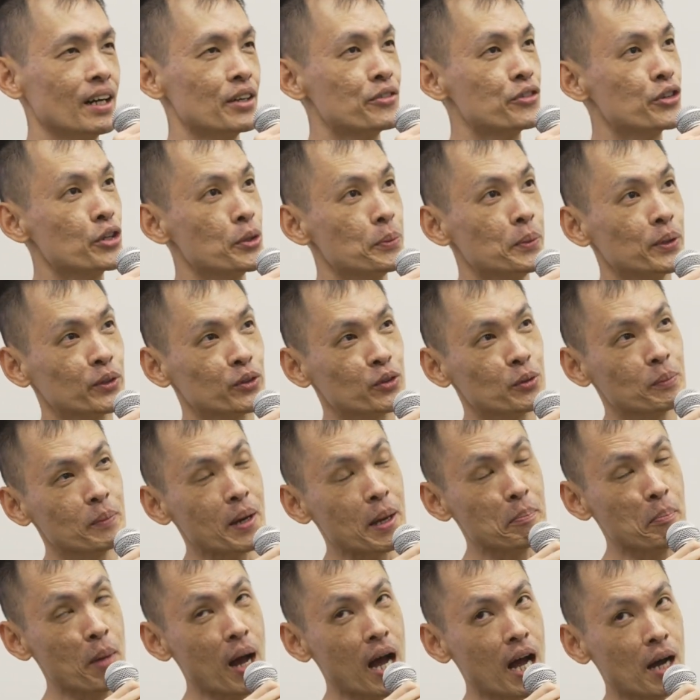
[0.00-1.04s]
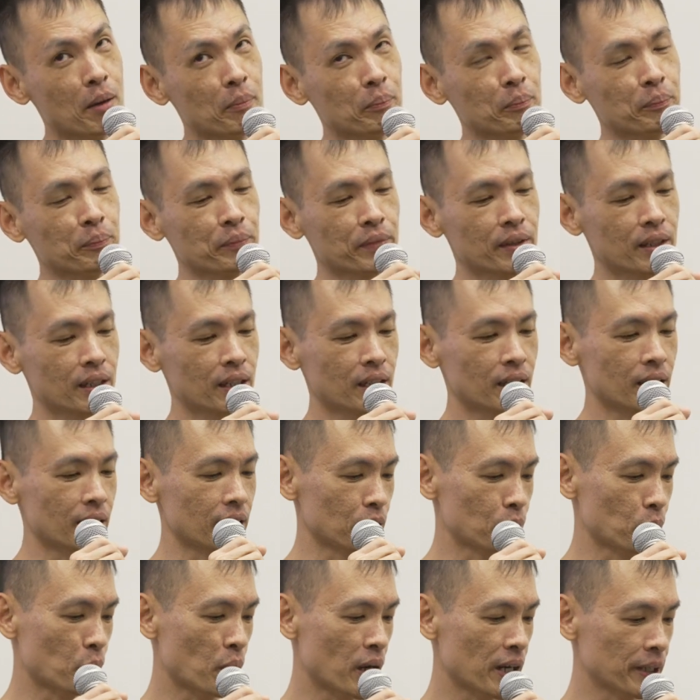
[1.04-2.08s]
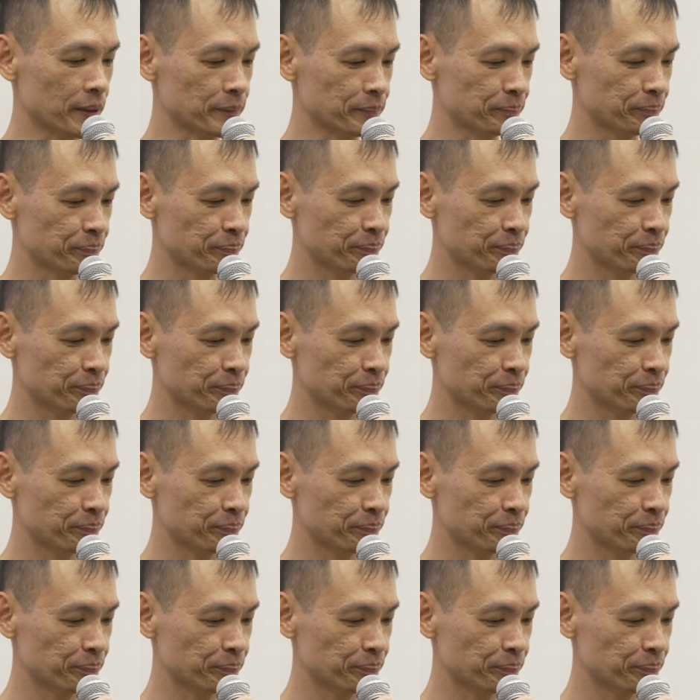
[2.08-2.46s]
tribute to my mom. One,